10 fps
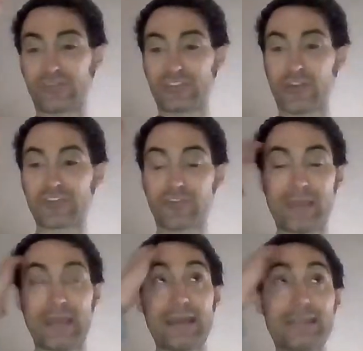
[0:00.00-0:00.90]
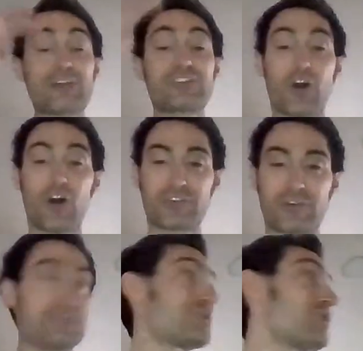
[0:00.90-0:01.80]
social media. There's your
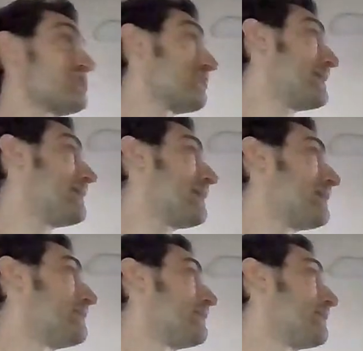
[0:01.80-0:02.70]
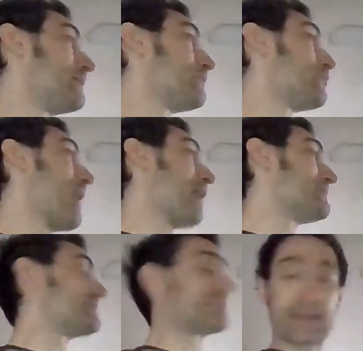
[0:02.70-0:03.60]
alternative social media. Wow,
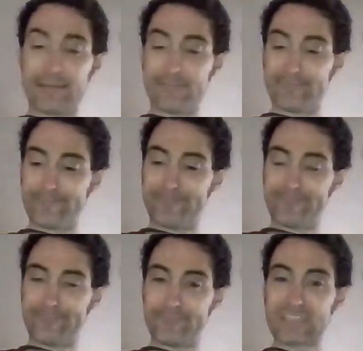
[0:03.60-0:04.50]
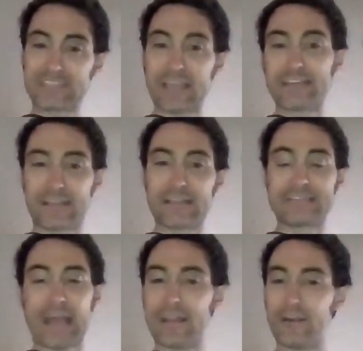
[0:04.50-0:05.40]
the sun is going to
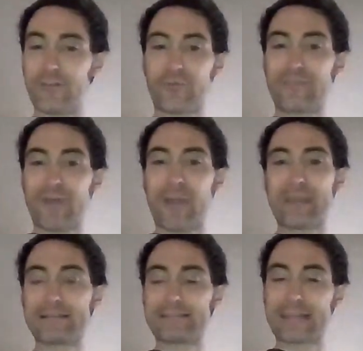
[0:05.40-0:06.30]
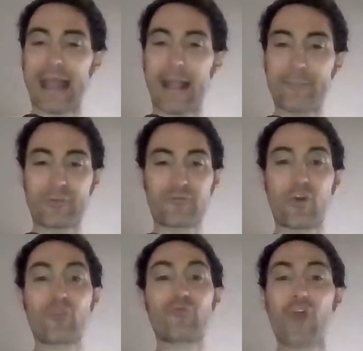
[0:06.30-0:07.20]
set here in 45 minutes, and I'm going to
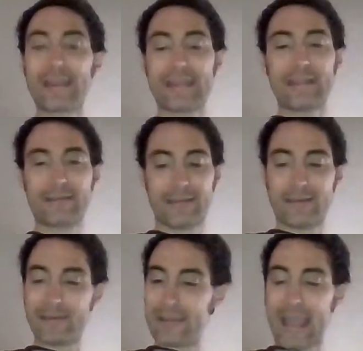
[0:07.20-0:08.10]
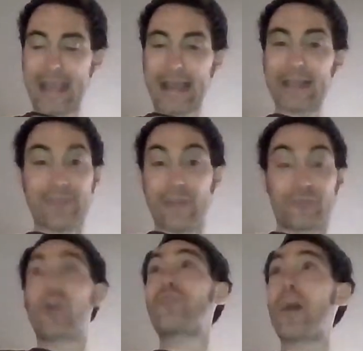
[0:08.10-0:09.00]
go running, and I've
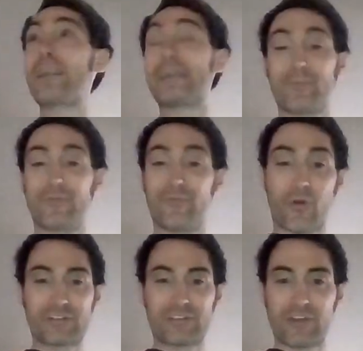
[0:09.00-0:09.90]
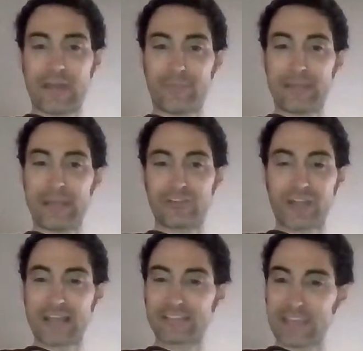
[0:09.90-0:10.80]
never gone running here before, so that'll be
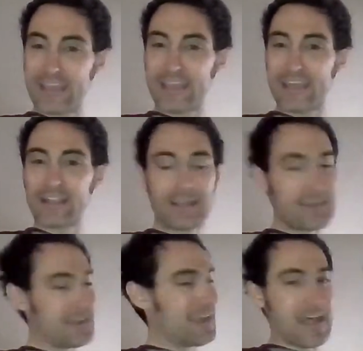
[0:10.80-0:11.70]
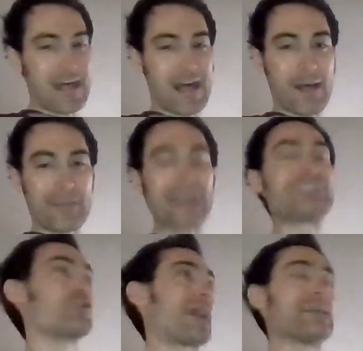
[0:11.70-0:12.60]
interesting.
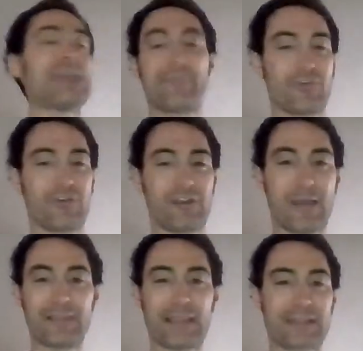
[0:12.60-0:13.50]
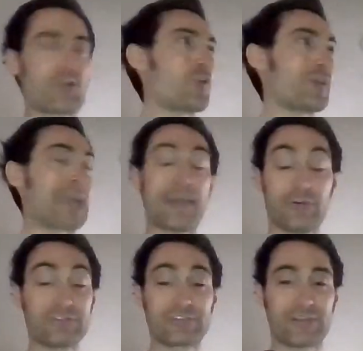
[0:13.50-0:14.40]
It's a great neighborhood. I'm in like Coral
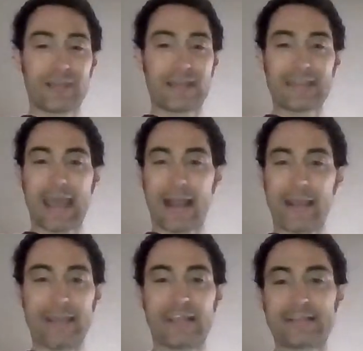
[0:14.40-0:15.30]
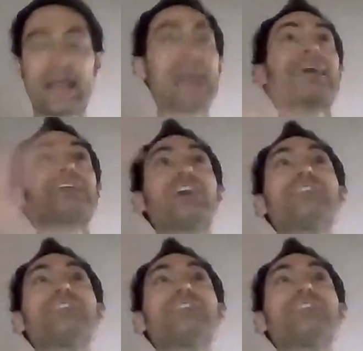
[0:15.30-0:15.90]
Gables or something like that. It's not like it's